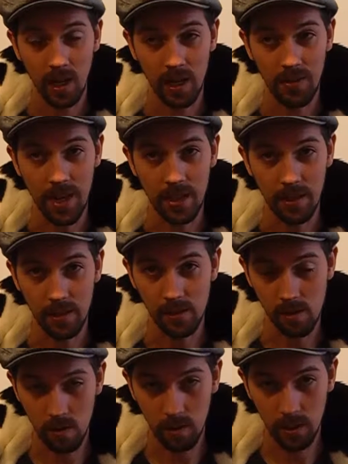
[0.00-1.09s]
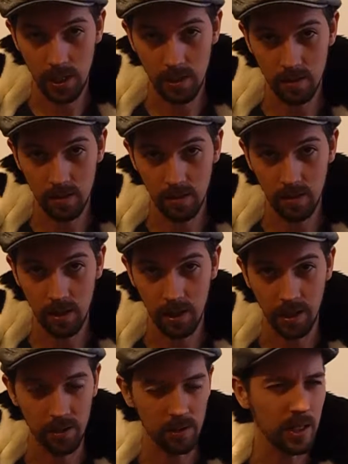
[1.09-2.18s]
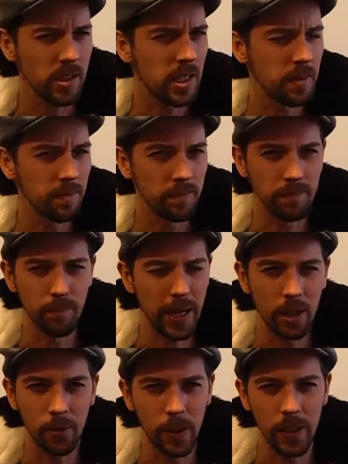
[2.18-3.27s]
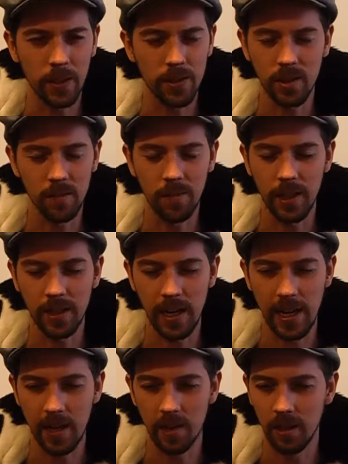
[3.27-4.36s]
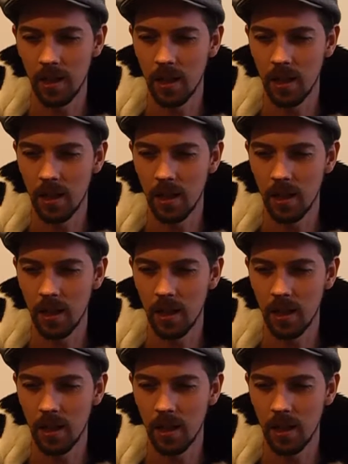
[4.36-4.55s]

And then they sold it, and there's like some bakery or something there now.